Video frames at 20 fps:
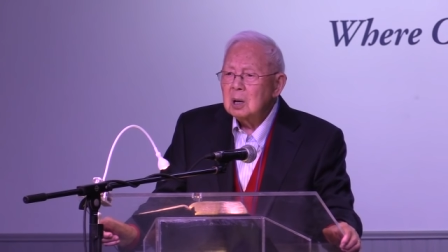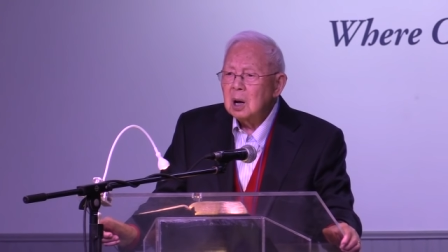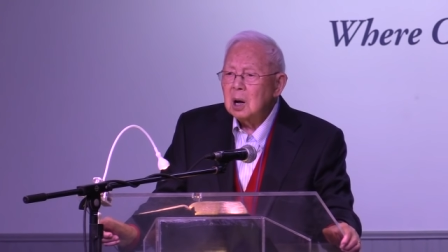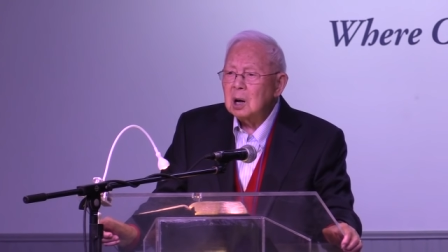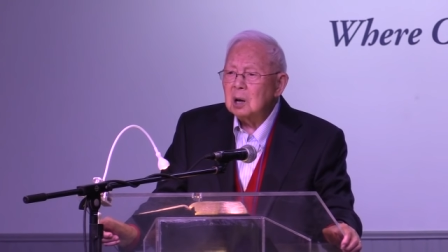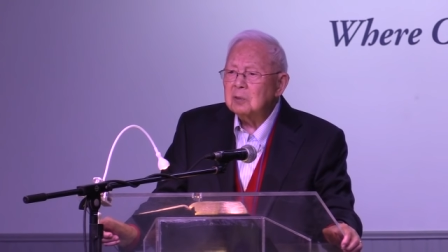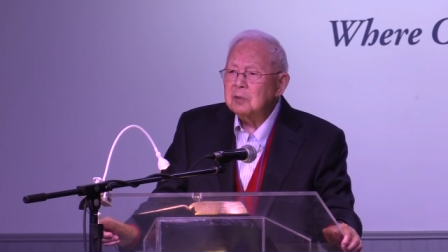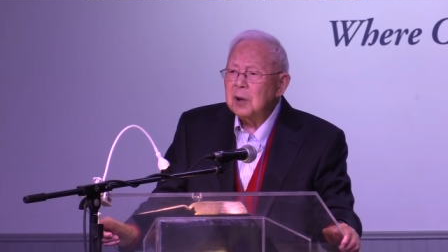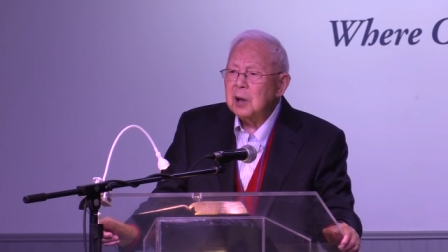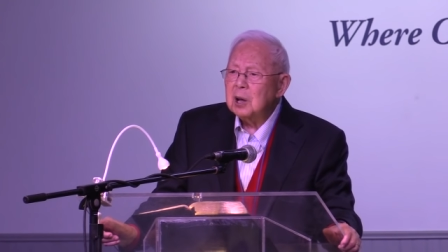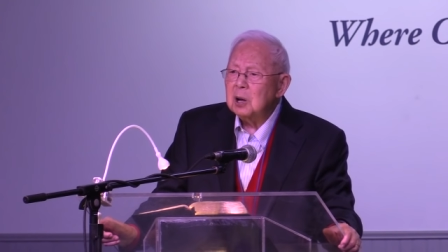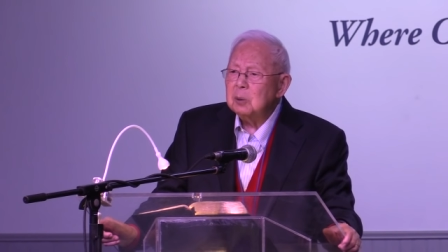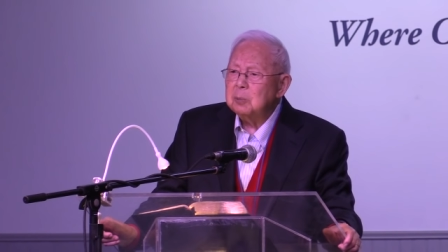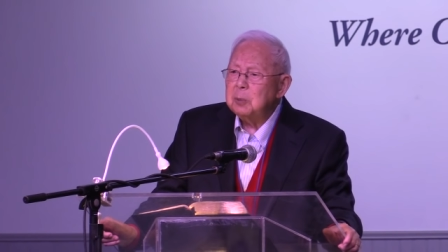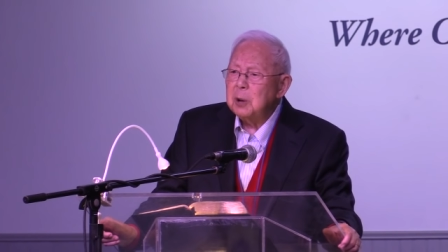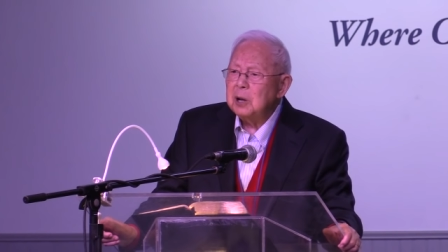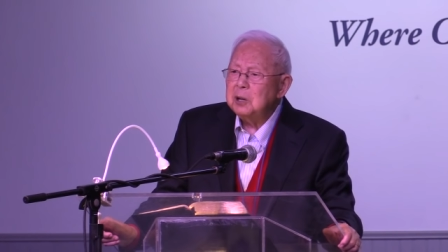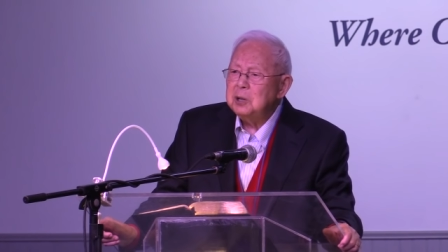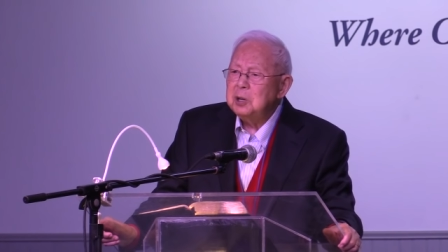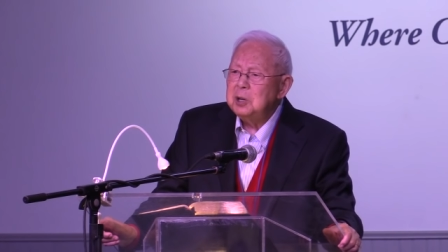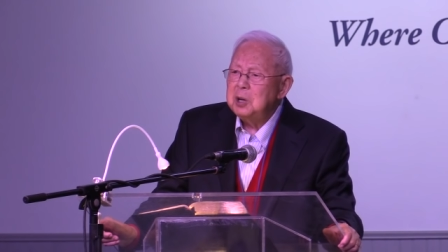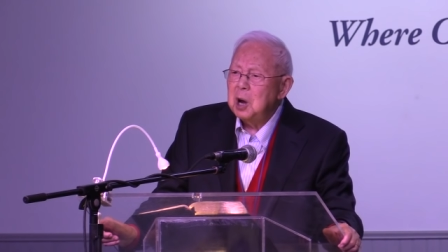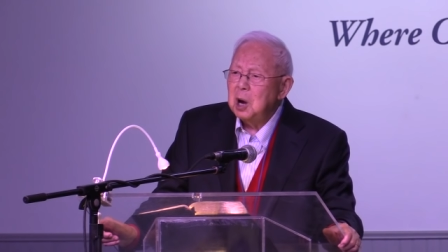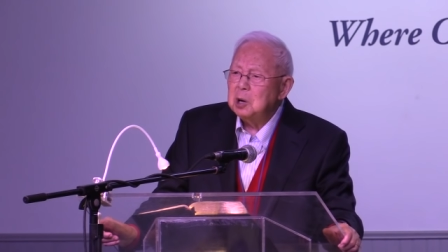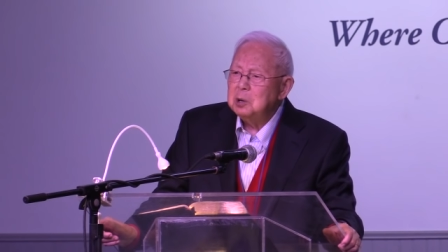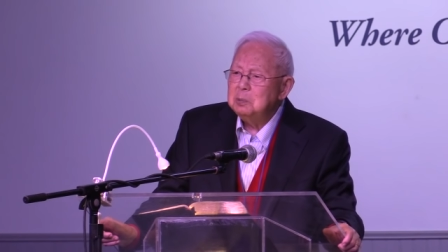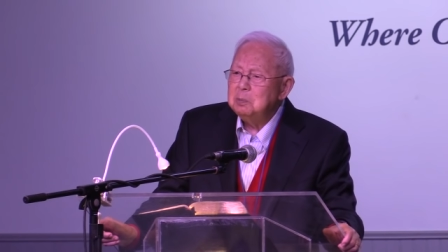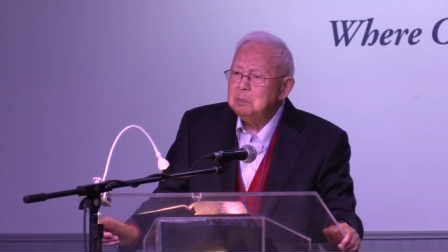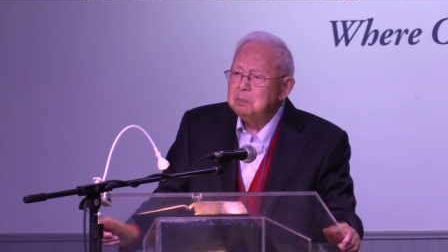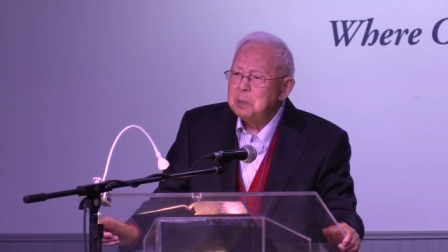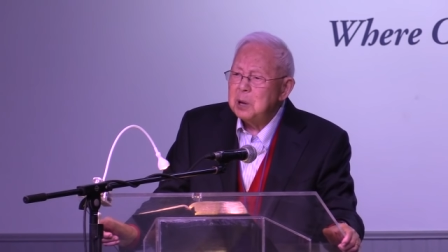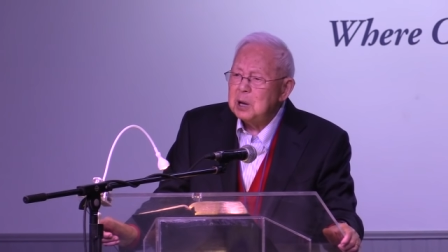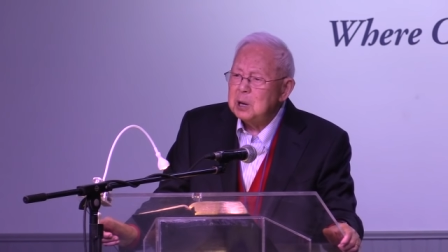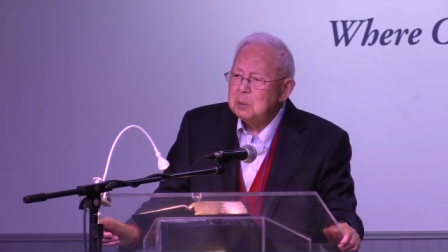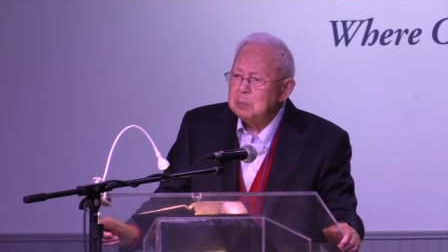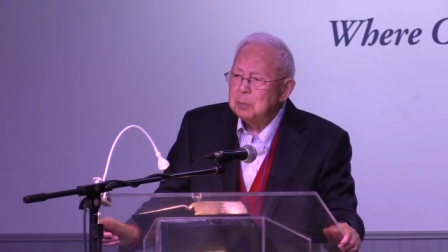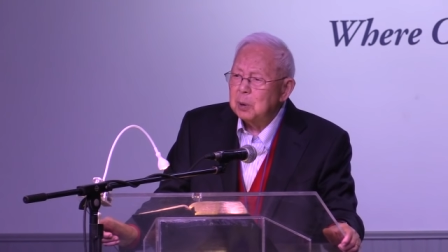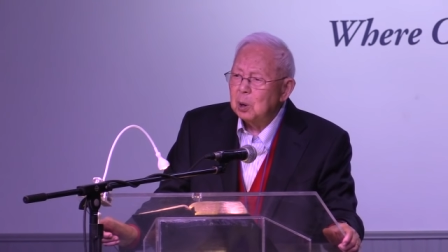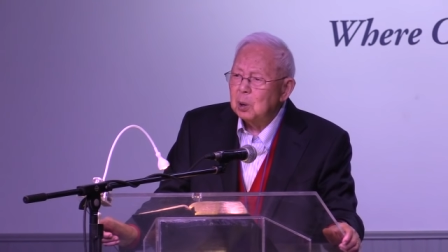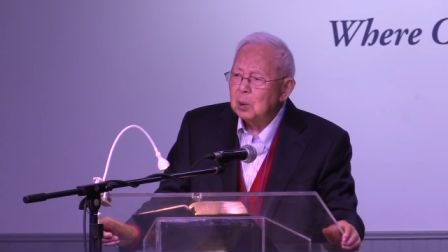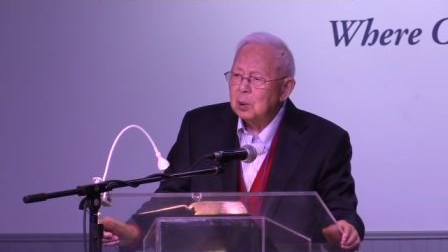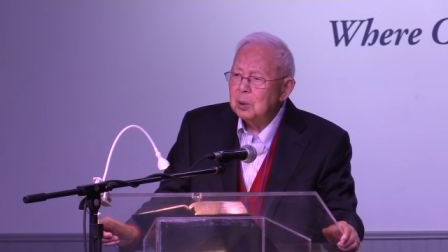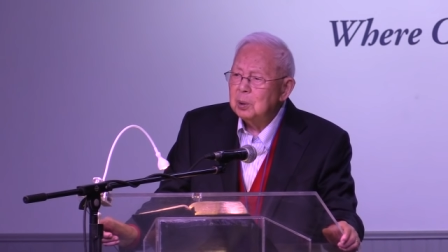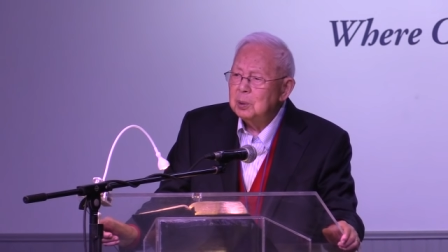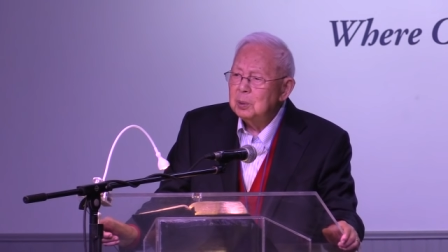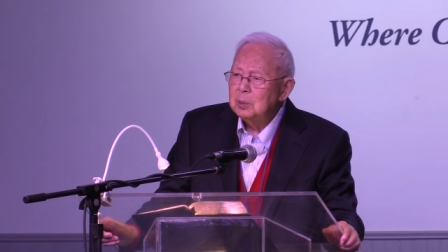of helping young people